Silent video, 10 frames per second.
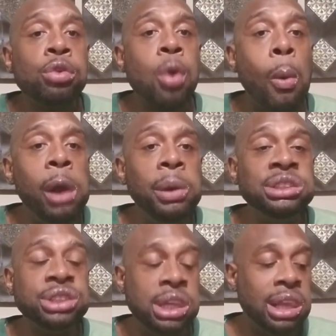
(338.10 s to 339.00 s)
We
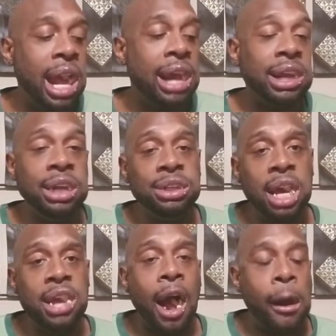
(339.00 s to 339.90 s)
went to see the Lion King
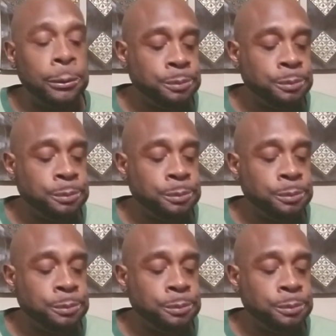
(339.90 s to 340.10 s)
today, y'all.